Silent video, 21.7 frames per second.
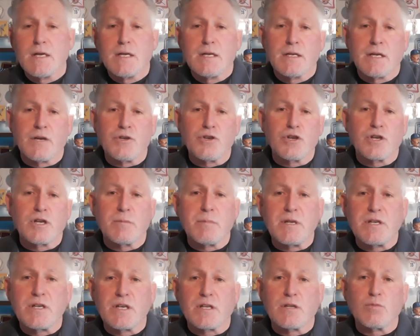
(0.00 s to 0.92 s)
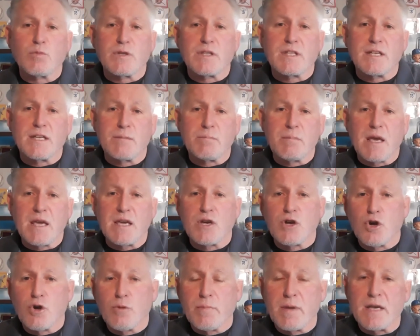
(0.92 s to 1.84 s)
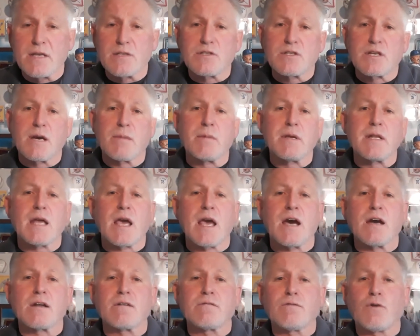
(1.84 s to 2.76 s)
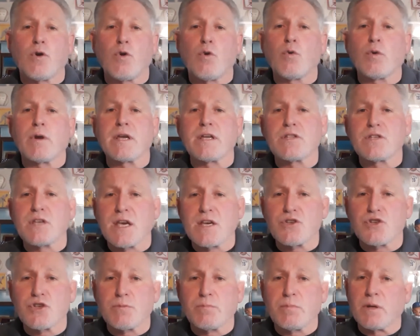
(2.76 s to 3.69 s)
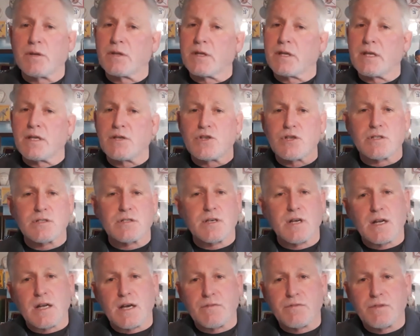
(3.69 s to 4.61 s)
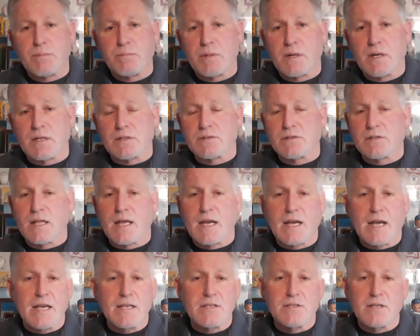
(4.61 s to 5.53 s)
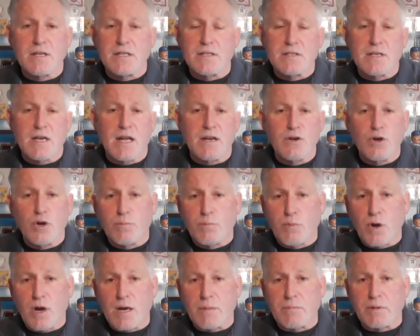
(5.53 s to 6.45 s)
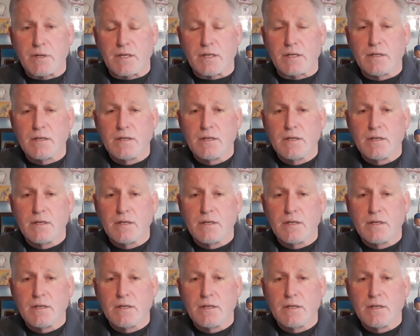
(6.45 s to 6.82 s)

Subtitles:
Now you're going to be dealing with an inmate Gomez coming out of orientation building. He just got off the bus. Like I said, he's got no property.